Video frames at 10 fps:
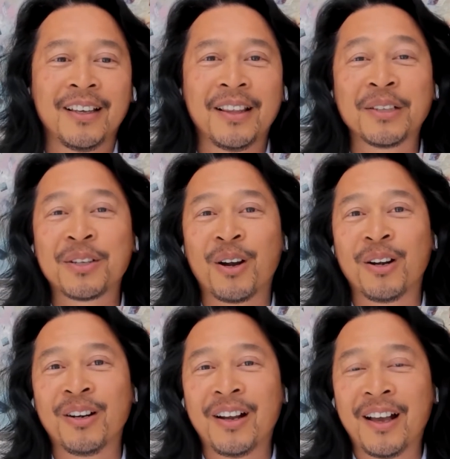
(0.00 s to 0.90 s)
Thanks,
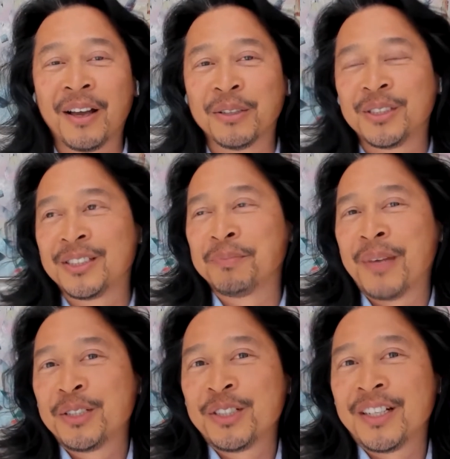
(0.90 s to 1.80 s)
Carter. I was
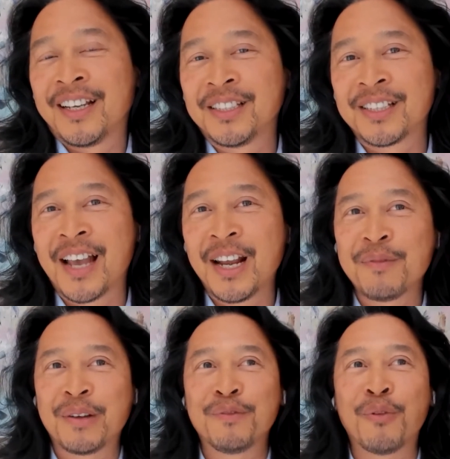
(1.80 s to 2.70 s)
mentioning it's kind of
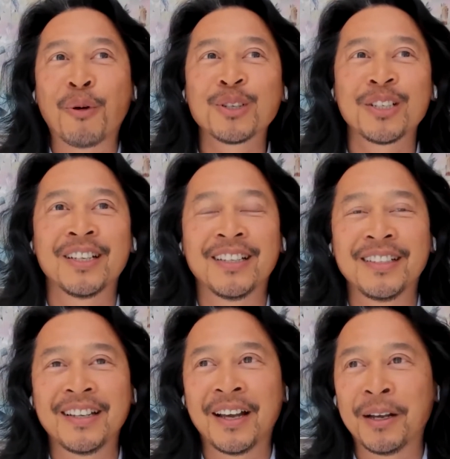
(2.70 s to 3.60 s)
unfortunate
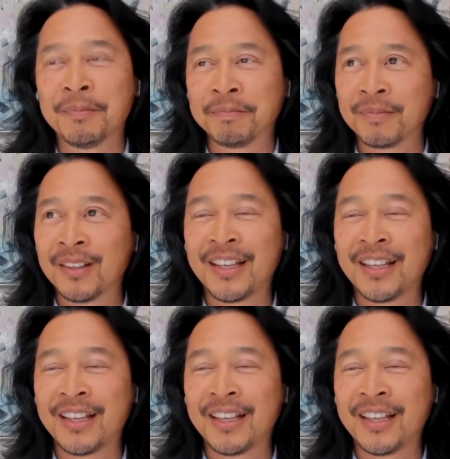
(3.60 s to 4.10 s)
um,